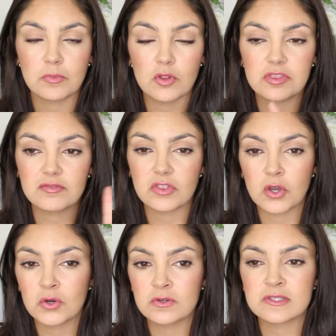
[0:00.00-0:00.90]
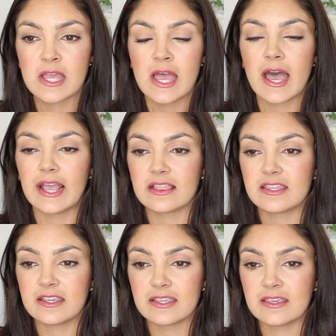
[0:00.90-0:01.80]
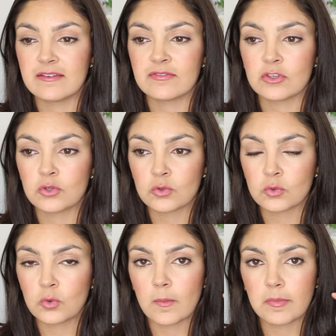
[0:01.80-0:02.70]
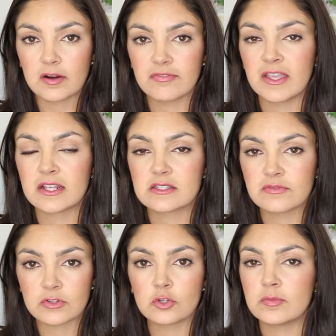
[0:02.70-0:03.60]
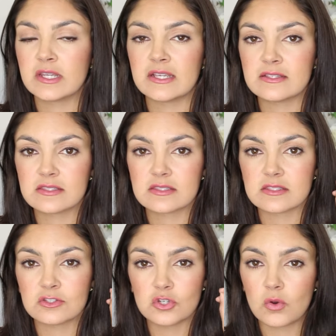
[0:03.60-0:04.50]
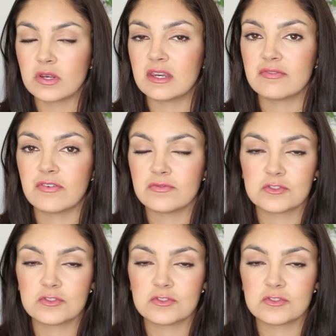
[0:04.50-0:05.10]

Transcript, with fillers: Both of those, I think, give you perfect, voluminous, don't need,